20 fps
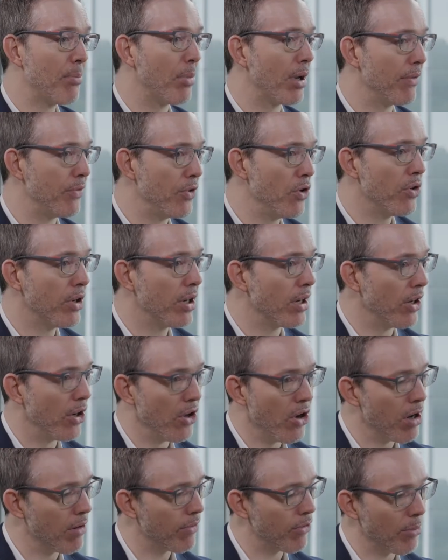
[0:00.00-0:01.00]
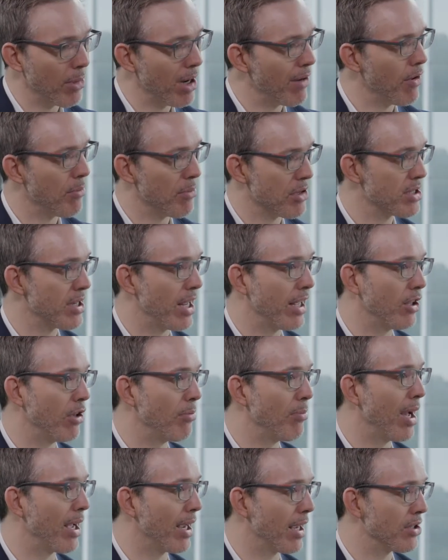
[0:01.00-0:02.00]
But if you can learn from every mistake you
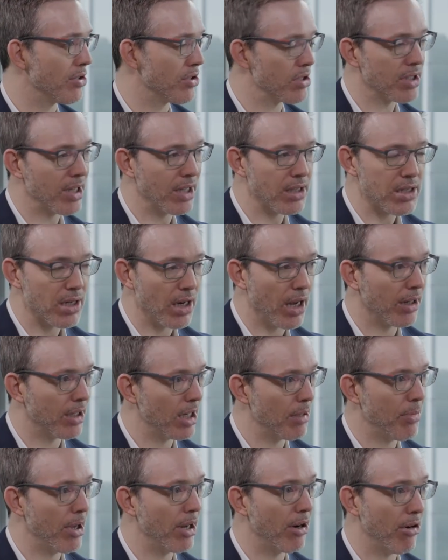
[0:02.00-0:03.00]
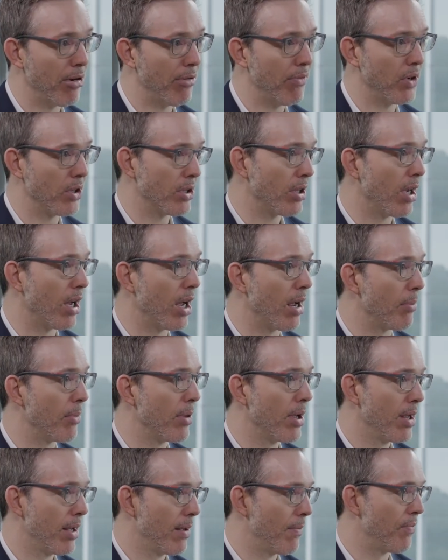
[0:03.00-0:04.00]
make and just get slightly better every time,
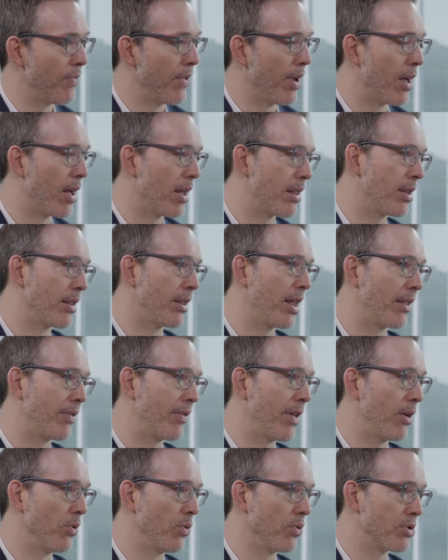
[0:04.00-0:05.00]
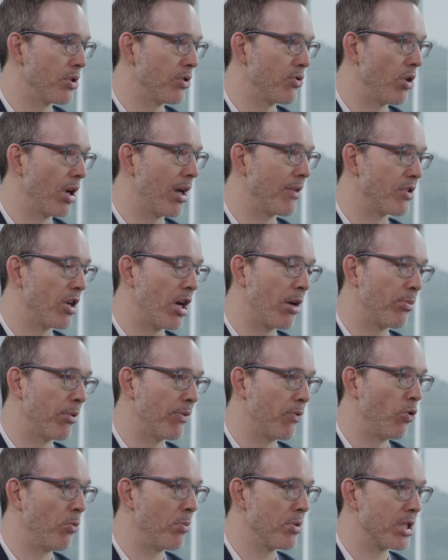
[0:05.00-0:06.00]
I think that also drives
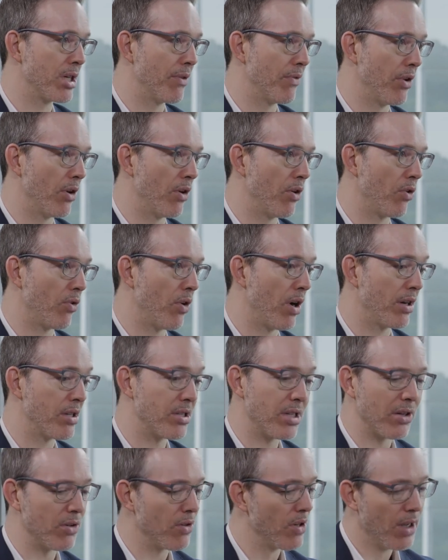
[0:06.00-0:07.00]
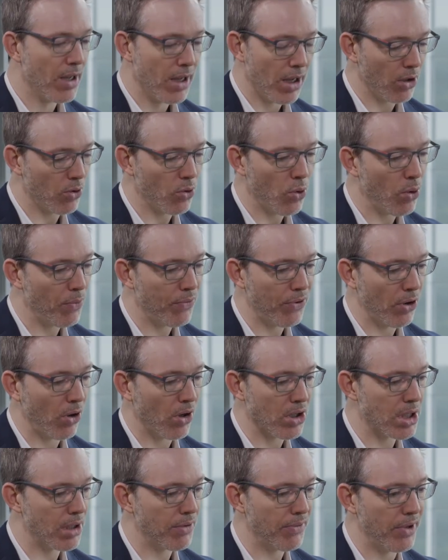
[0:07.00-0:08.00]
outperformance over the long run. So a core
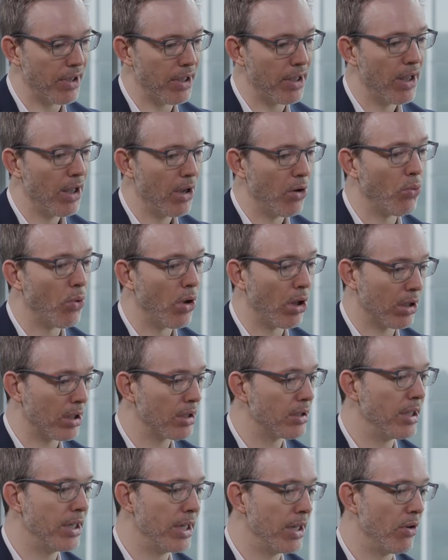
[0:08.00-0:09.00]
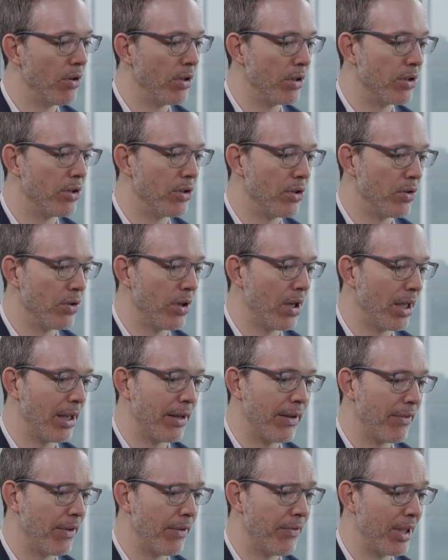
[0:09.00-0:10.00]
philosophy while continuing to
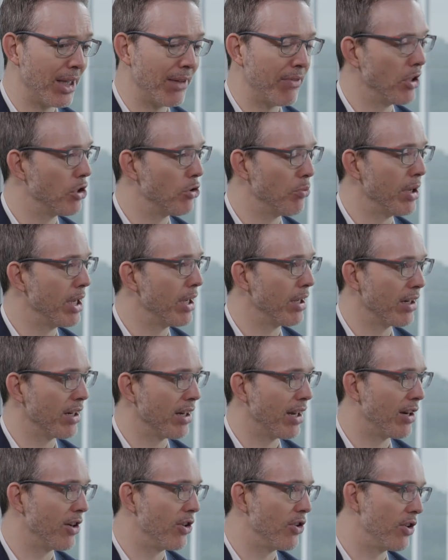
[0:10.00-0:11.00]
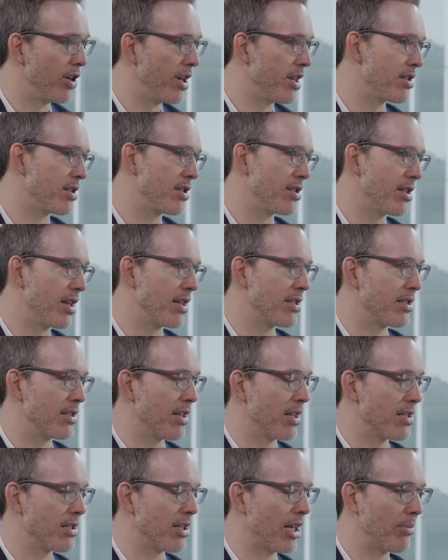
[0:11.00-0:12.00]
effectively tweak and learn lessons as
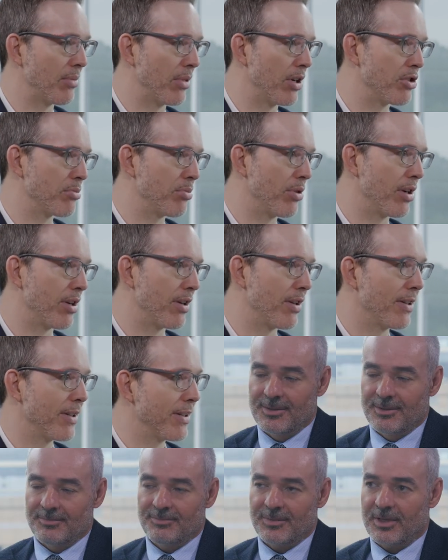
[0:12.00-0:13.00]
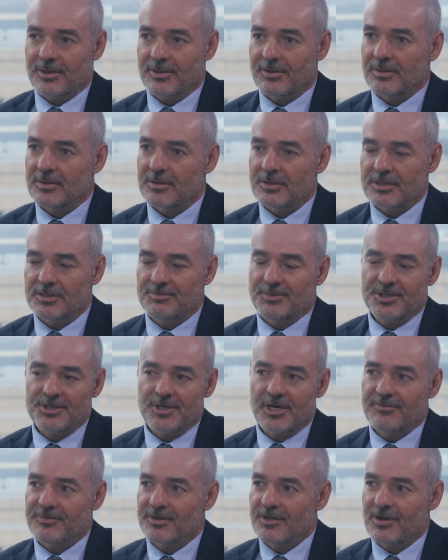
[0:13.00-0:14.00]
time goes by. Yeah,
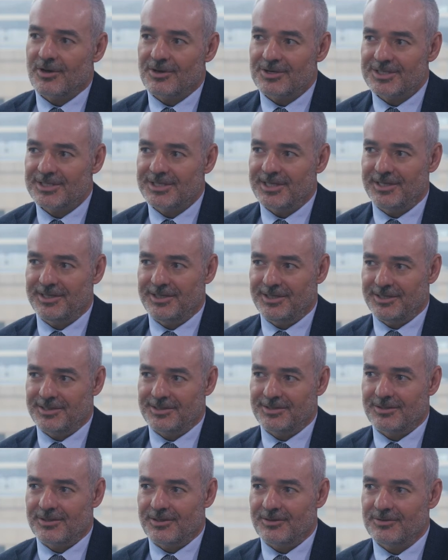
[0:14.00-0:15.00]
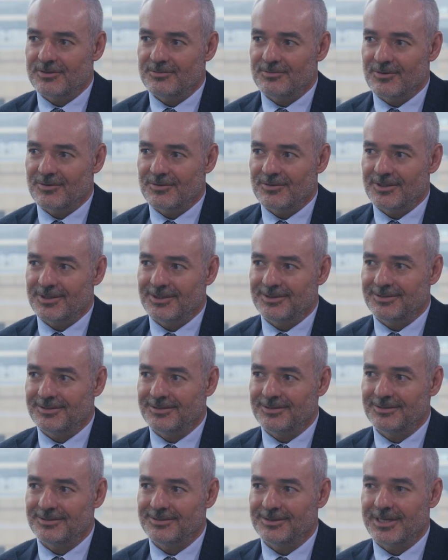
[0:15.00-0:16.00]
especially over the last 10 years, the local
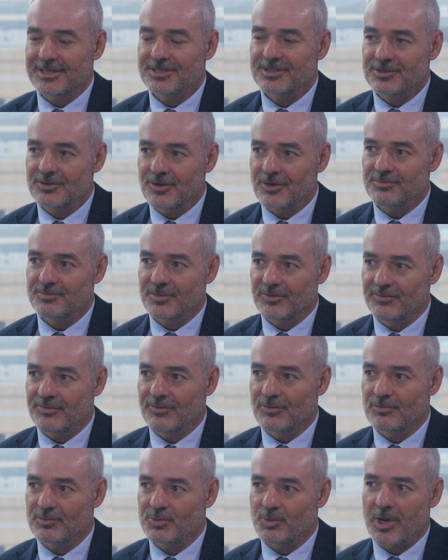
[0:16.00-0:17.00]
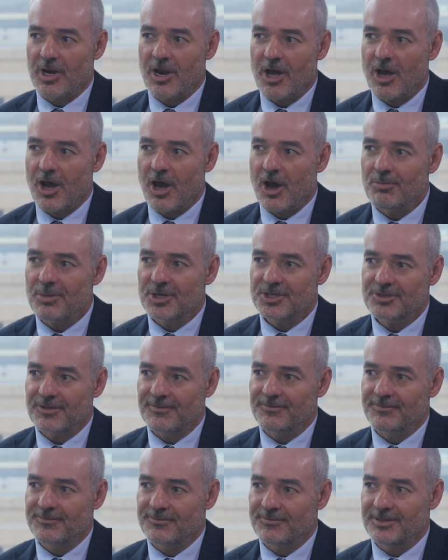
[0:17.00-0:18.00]
market has not performed well. How much
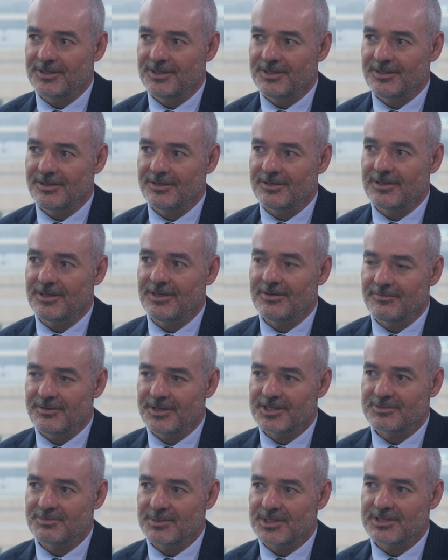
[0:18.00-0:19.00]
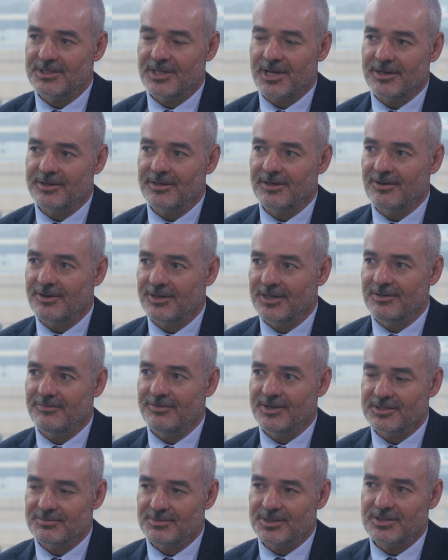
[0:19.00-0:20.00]
of the investments, the underlying
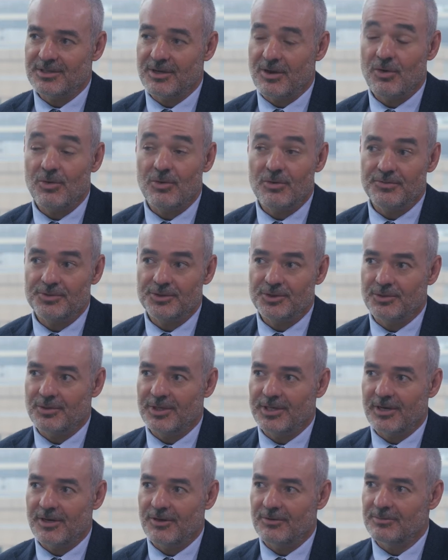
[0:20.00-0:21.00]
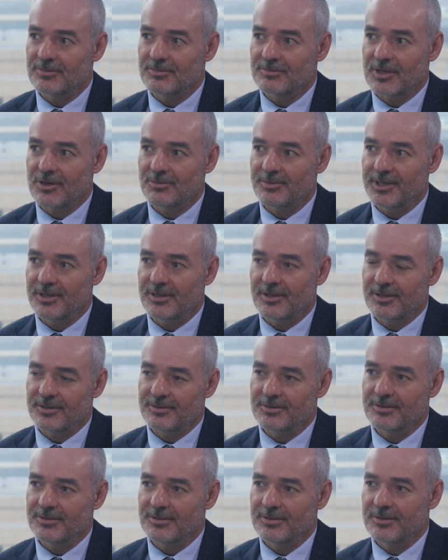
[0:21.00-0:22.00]
investments, are offshore, and how many are
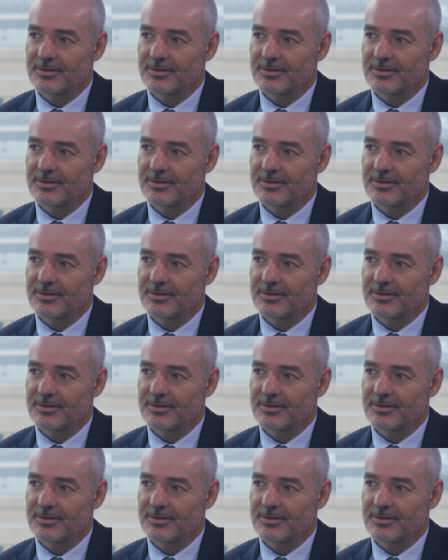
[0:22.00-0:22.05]
local?